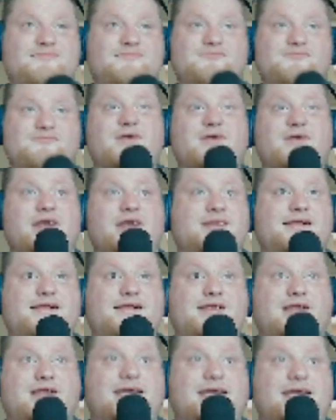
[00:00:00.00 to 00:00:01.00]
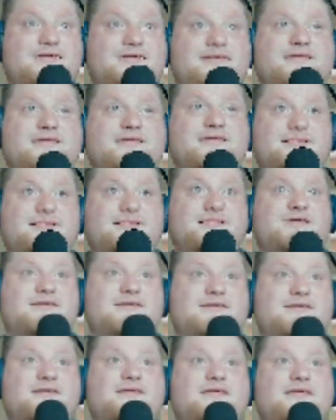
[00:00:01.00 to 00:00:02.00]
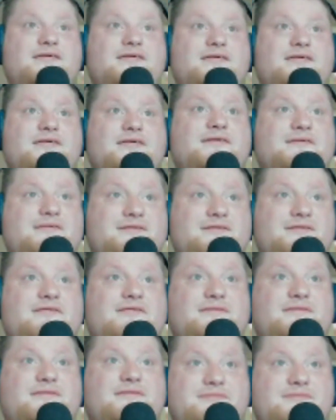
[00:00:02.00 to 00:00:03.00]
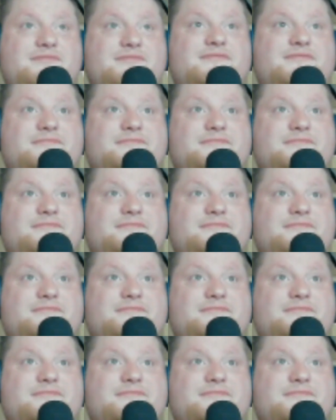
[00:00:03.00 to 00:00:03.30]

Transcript: like that. So she was told her whole life she's possessed. She's evil. And then